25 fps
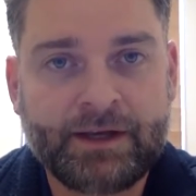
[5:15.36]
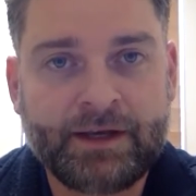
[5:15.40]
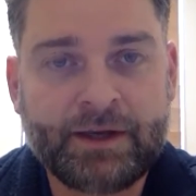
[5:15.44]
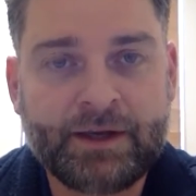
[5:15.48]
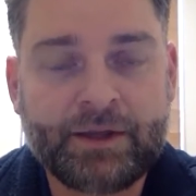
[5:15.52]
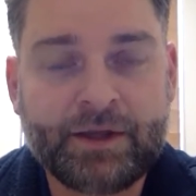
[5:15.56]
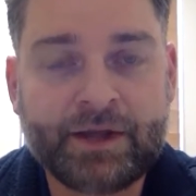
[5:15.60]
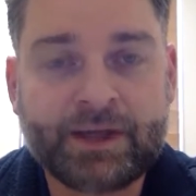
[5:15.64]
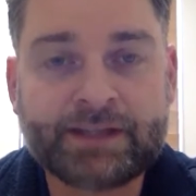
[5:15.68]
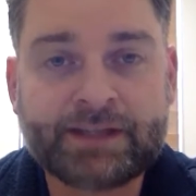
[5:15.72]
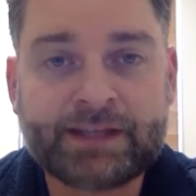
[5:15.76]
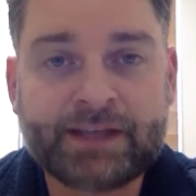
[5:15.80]

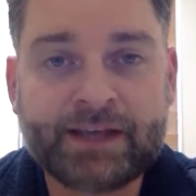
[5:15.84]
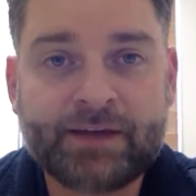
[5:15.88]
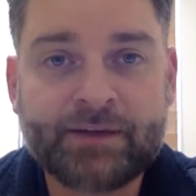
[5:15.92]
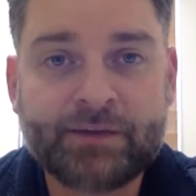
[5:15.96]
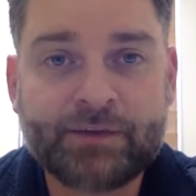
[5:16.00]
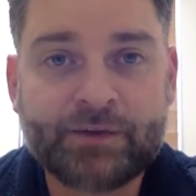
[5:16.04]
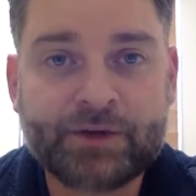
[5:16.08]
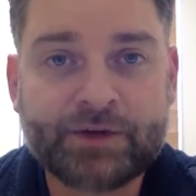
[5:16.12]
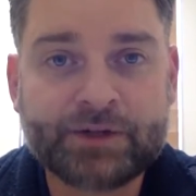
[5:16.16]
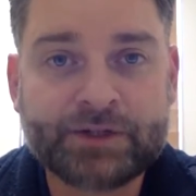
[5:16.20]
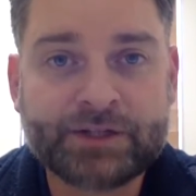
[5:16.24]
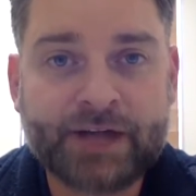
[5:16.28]
Thanks again
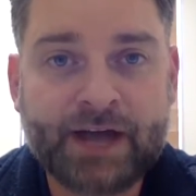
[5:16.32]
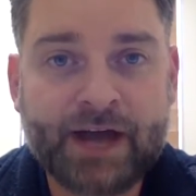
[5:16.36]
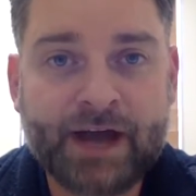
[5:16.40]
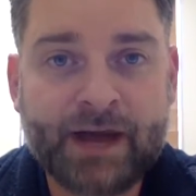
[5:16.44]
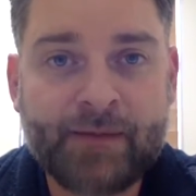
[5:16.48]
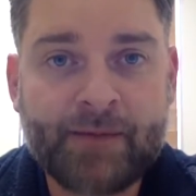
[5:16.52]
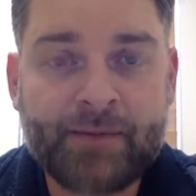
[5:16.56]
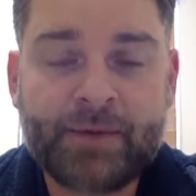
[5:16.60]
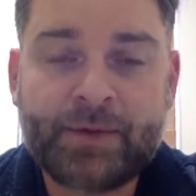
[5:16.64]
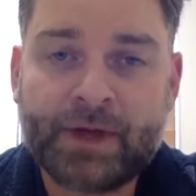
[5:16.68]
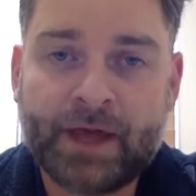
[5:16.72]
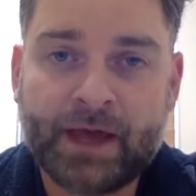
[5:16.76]
for your
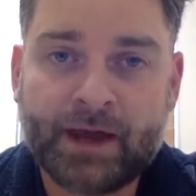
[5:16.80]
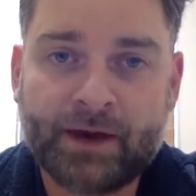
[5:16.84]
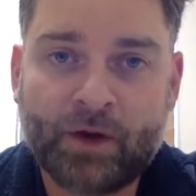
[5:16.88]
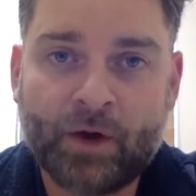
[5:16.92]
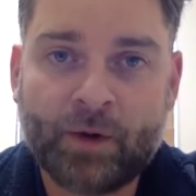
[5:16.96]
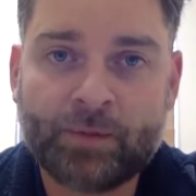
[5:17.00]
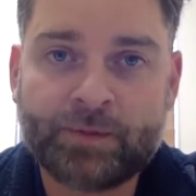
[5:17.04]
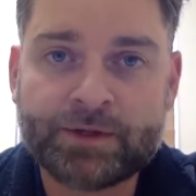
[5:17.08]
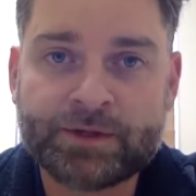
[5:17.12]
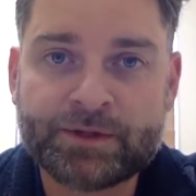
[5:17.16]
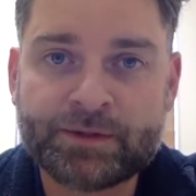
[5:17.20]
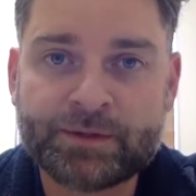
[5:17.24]
time, and I
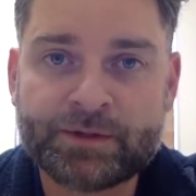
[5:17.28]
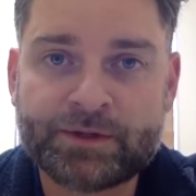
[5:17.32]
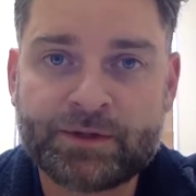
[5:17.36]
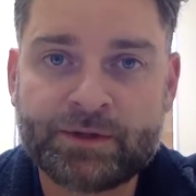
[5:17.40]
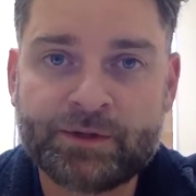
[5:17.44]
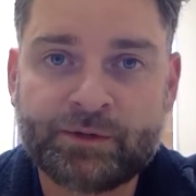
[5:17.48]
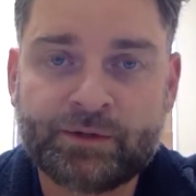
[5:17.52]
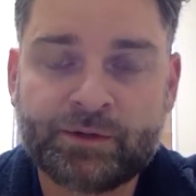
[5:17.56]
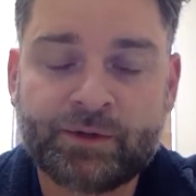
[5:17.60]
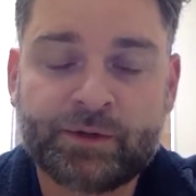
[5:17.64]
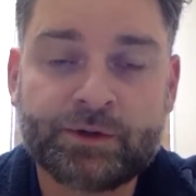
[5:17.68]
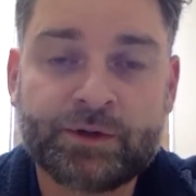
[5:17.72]
hope this was
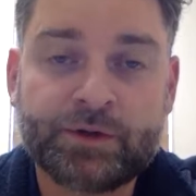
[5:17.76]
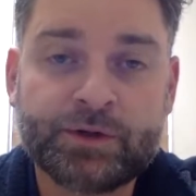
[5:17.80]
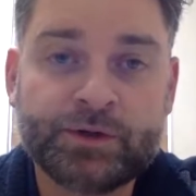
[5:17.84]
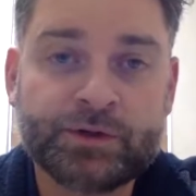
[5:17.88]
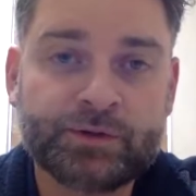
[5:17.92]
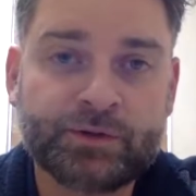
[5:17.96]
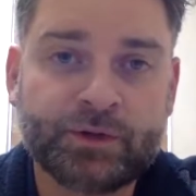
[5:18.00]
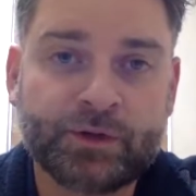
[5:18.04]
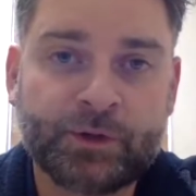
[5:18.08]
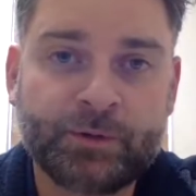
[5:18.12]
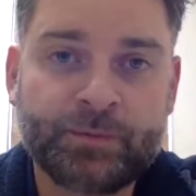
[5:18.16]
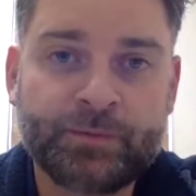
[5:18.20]

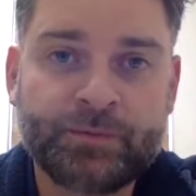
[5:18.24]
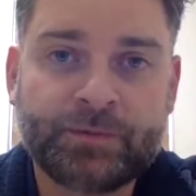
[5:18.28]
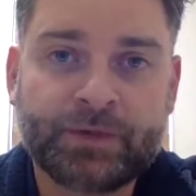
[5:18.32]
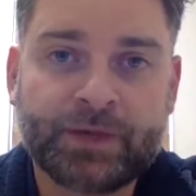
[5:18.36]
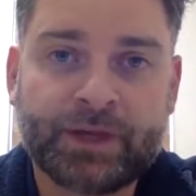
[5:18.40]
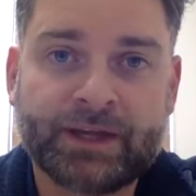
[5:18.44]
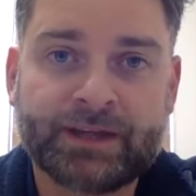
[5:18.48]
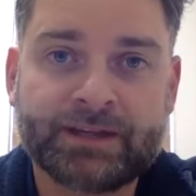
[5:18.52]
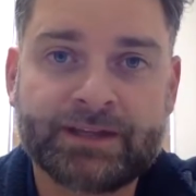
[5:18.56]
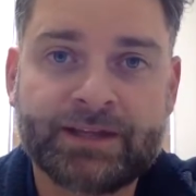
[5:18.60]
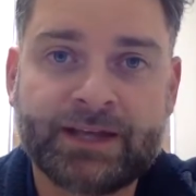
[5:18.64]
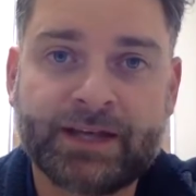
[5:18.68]
useful,
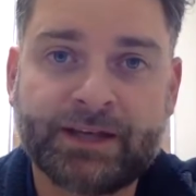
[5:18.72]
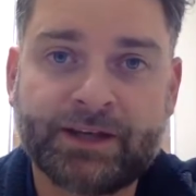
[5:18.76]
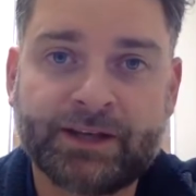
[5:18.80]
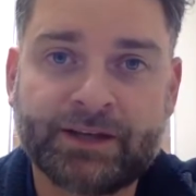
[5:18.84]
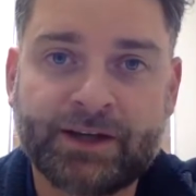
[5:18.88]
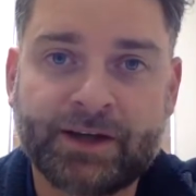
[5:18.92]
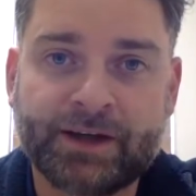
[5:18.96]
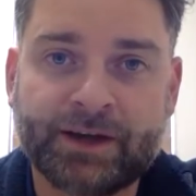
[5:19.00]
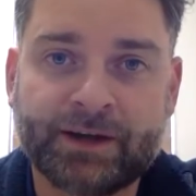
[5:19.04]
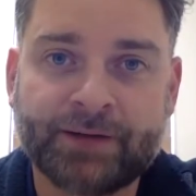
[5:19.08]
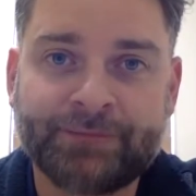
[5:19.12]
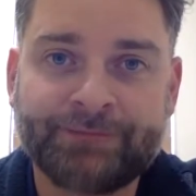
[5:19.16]
and take good
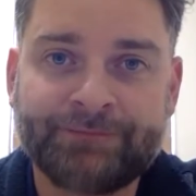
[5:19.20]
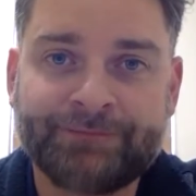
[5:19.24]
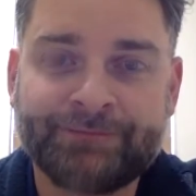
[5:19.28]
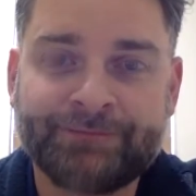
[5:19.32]
care.